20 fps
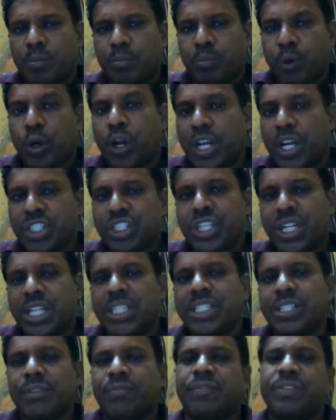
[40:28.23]
production
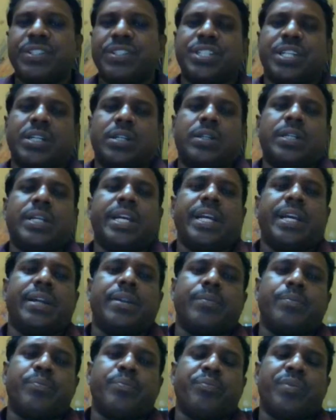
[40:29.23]
is efficient
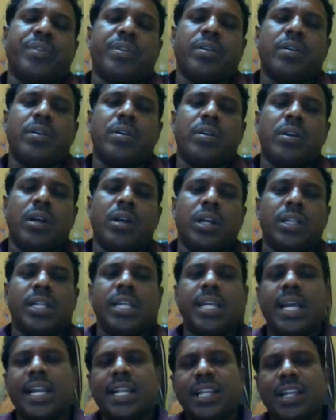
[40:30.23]
here.
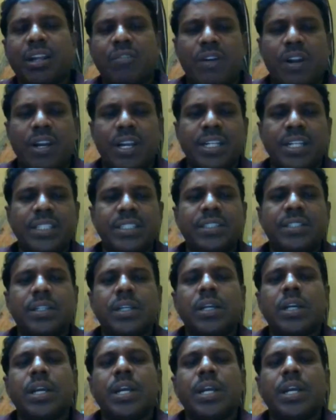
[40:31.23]
The another one is